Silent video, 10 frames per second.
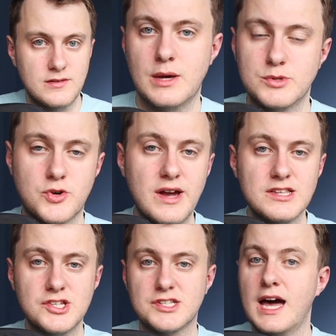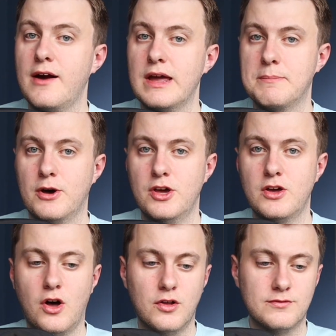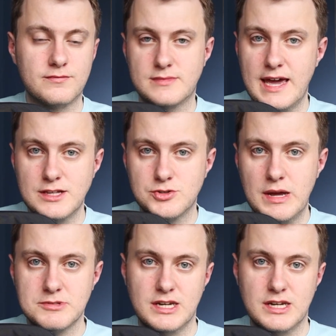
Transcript: It was great to just carry about on day trips,